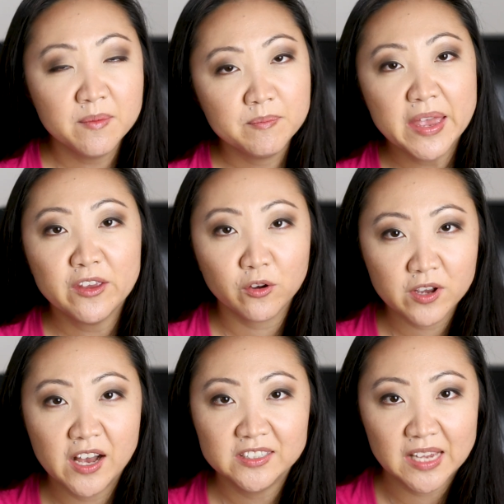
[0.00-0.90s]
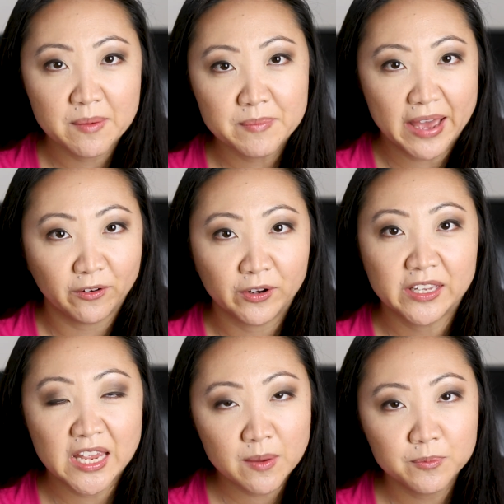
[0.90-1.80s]
make your content better
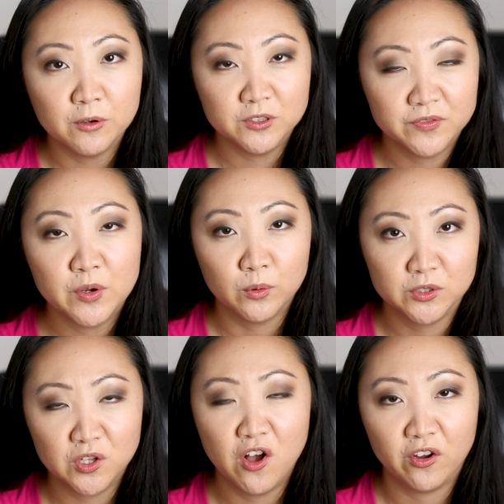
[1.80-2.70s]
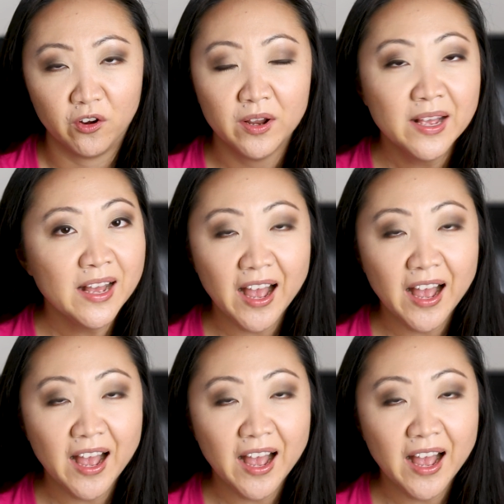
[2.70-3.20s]
and keep those viewers longer.